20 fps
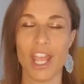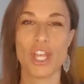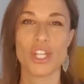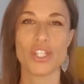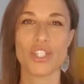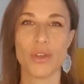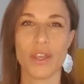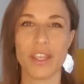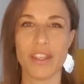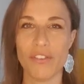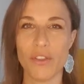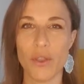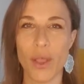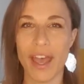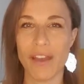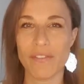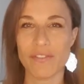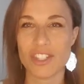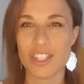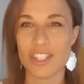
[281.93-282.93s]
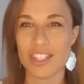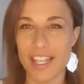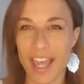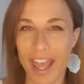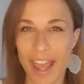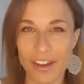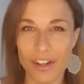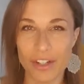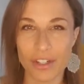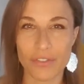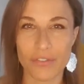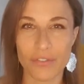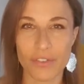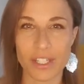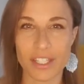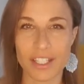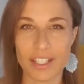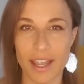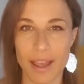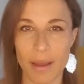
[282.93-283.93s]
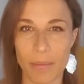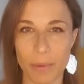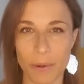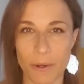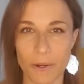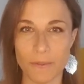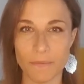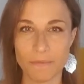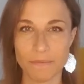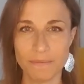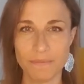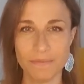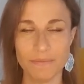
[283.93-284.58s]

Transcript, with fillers: So if you have Saturn, for example,